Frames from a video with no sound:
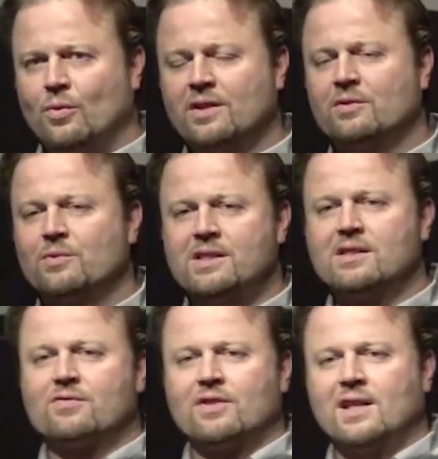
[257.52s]
one of the
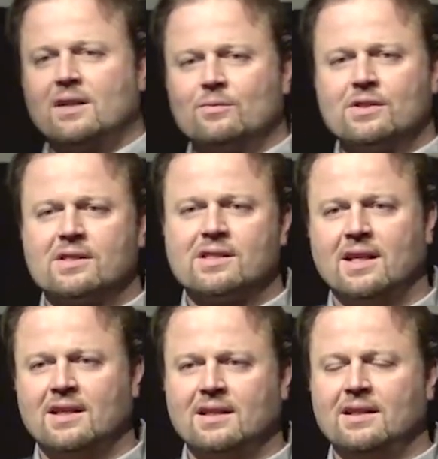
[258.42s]
reasons for that was
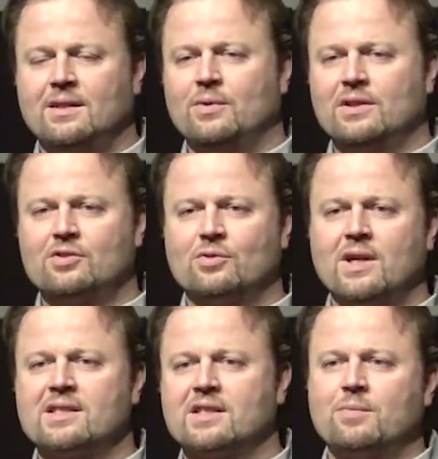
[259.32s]
with the
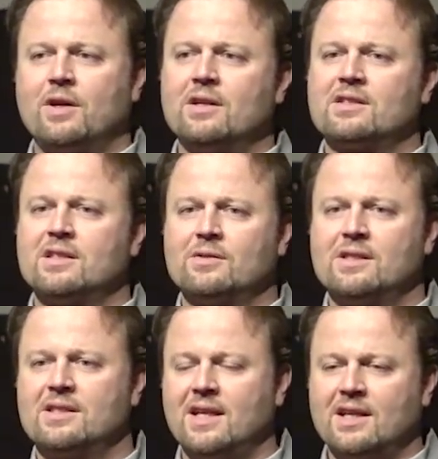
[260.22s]
Jurassic Park
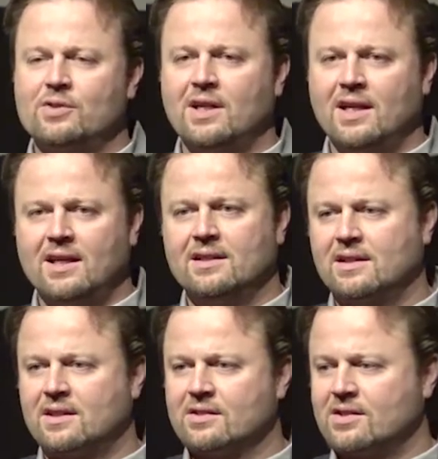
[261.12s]
series, they actually had
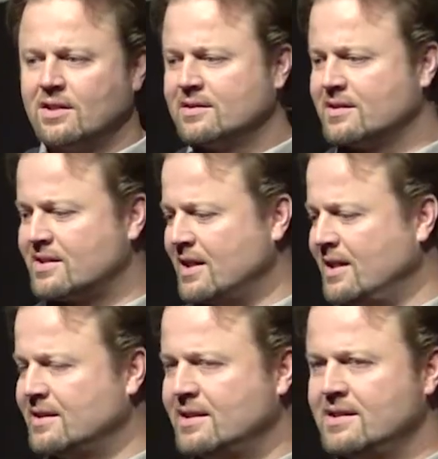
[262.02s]
a consultant
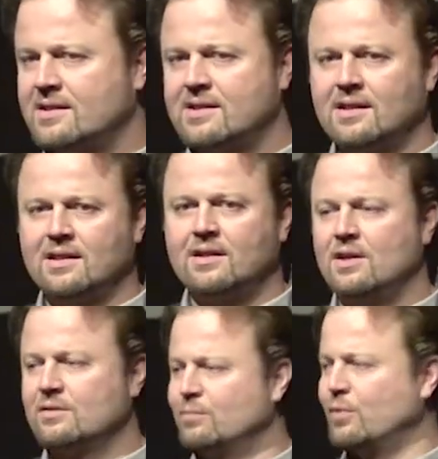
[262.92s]
scientist on